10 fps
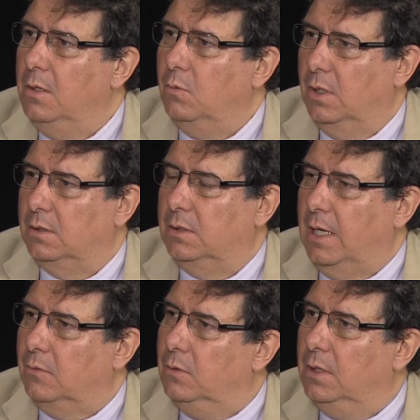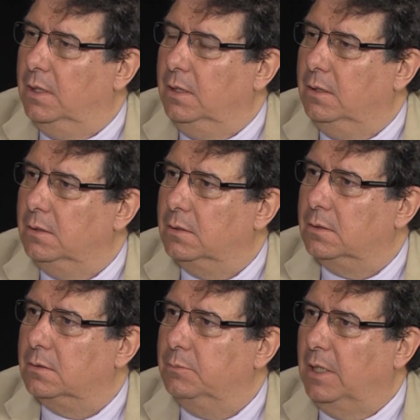whether that really
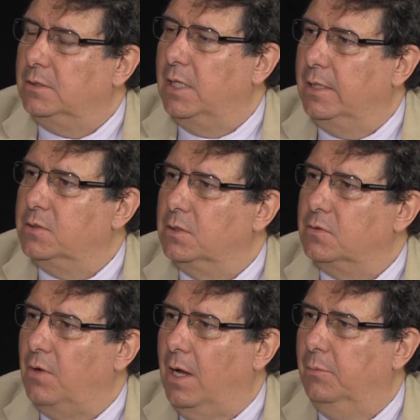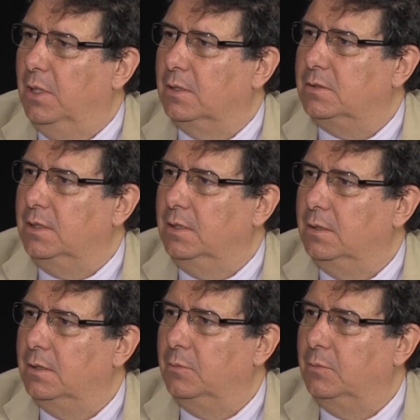maintains its viability.